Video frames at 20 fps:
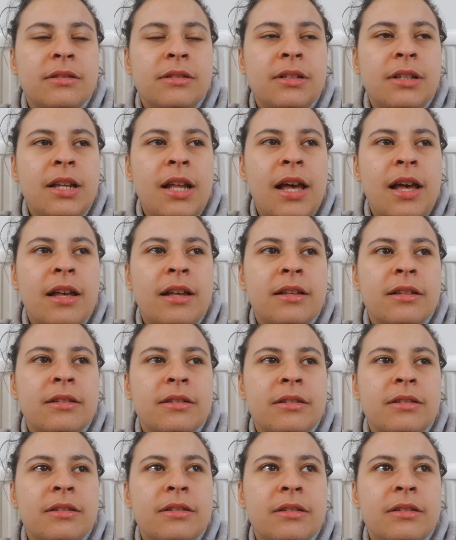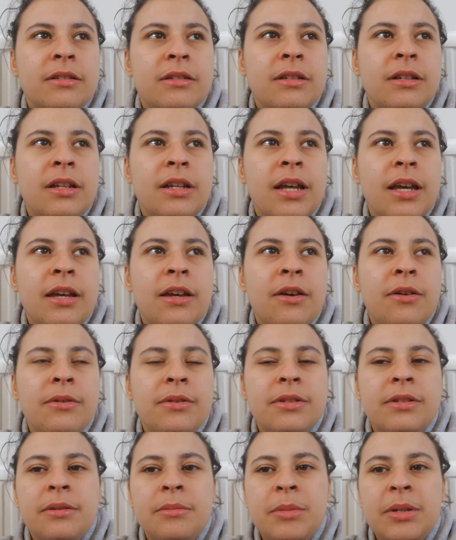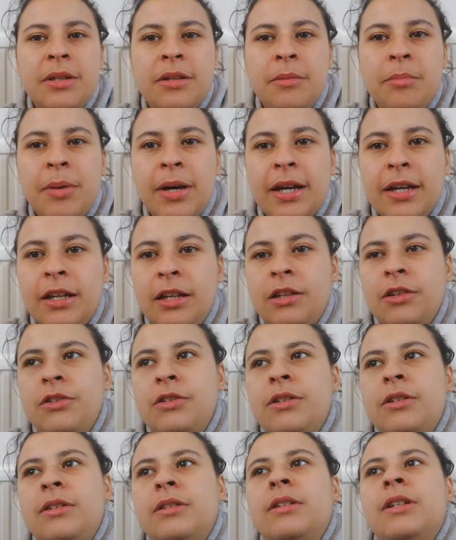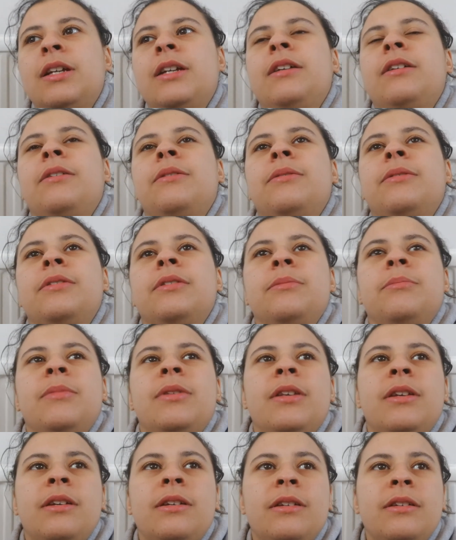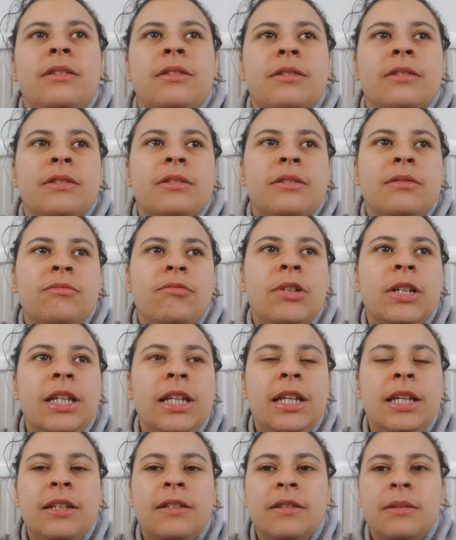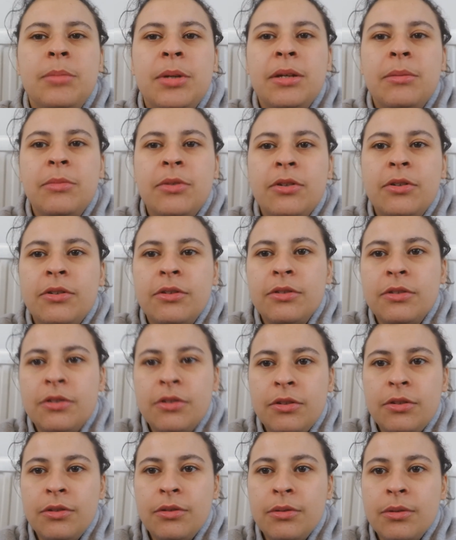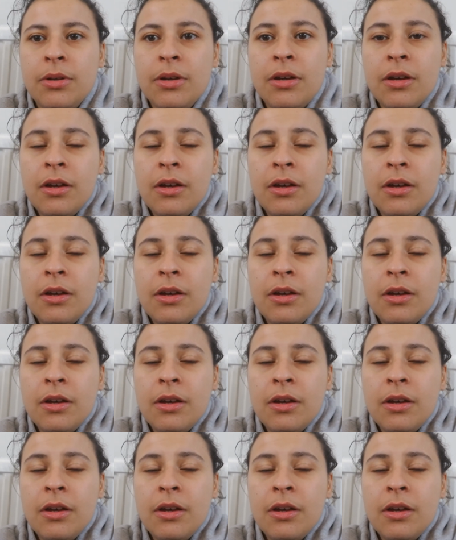let's let go of some of the baggage and let go of some things, release a bit more to